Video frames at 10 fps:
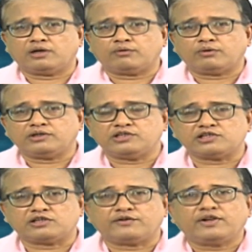
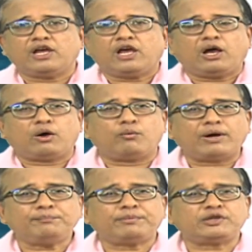One particular topic I
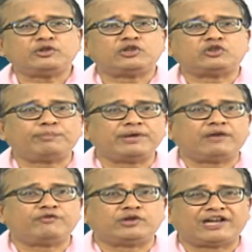would like to just touch
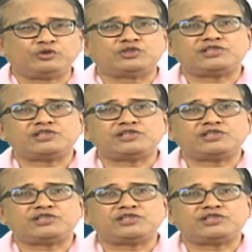upon